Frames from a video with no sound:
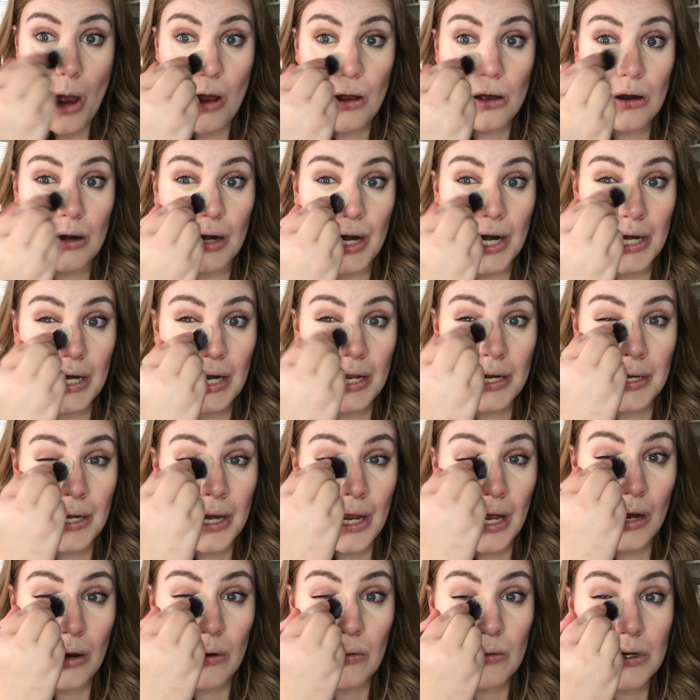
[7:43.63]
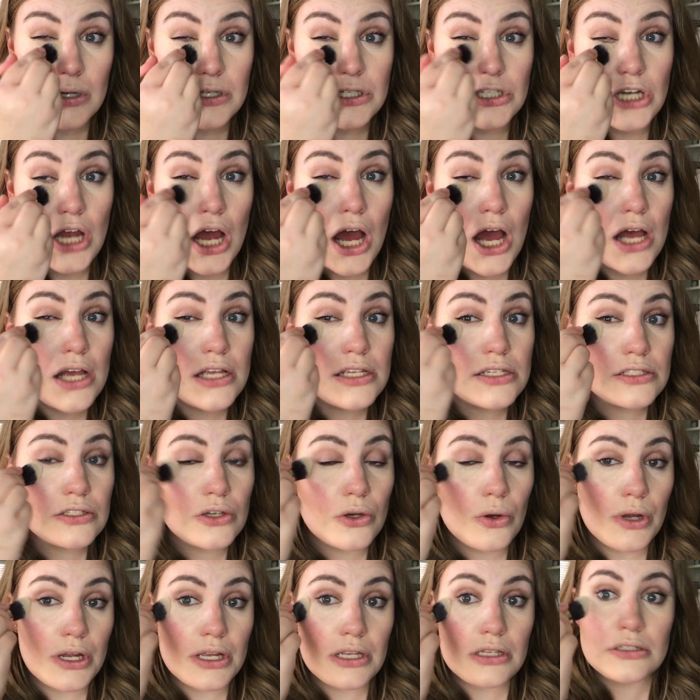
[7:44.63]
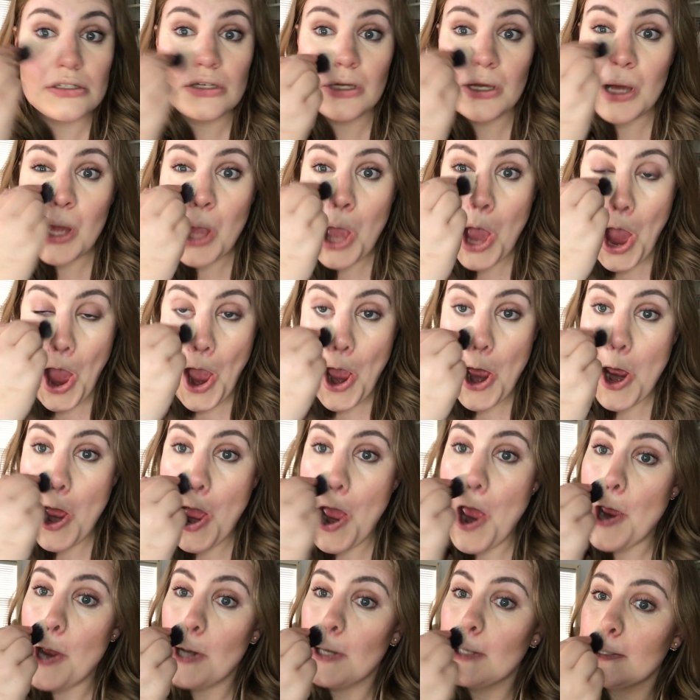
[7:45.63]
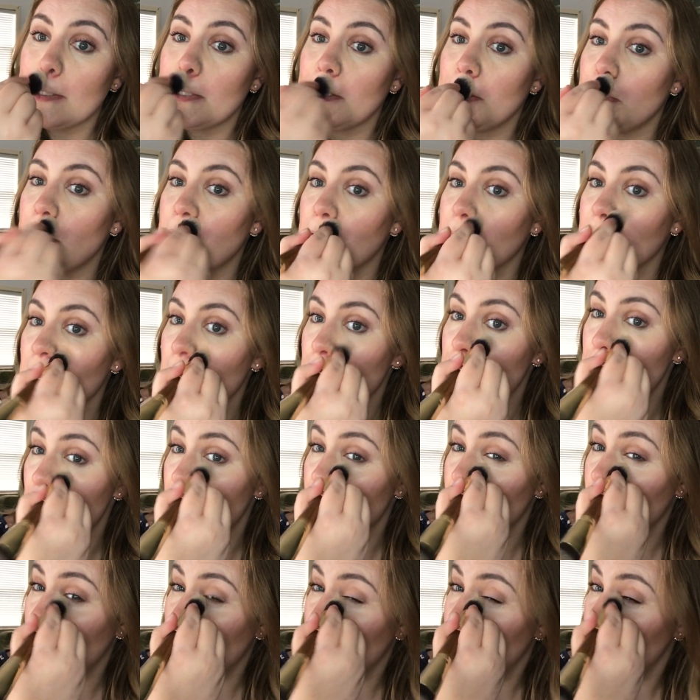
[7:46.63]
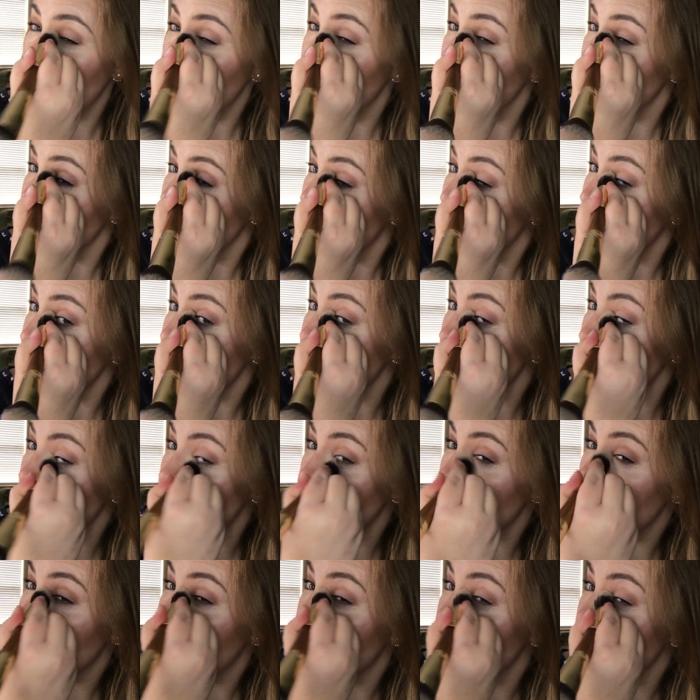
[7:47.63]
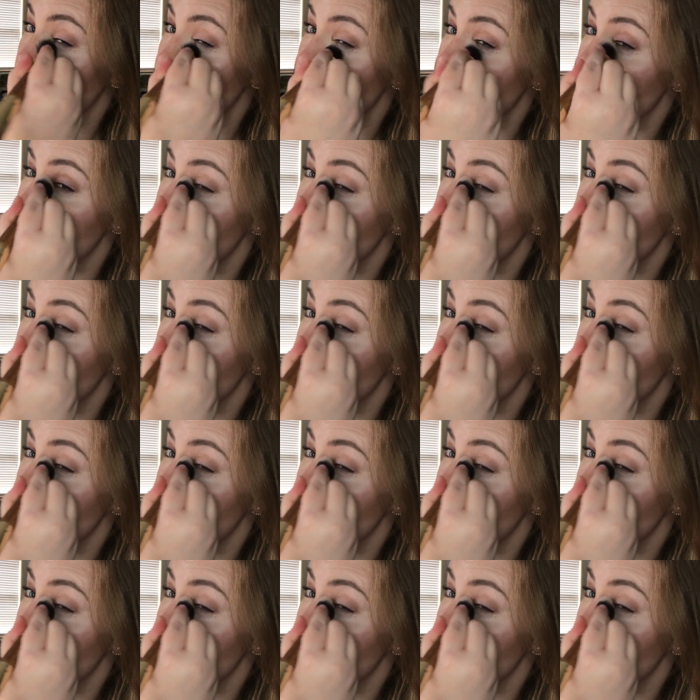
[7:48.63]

All right, and now we're just going to get that all blended in.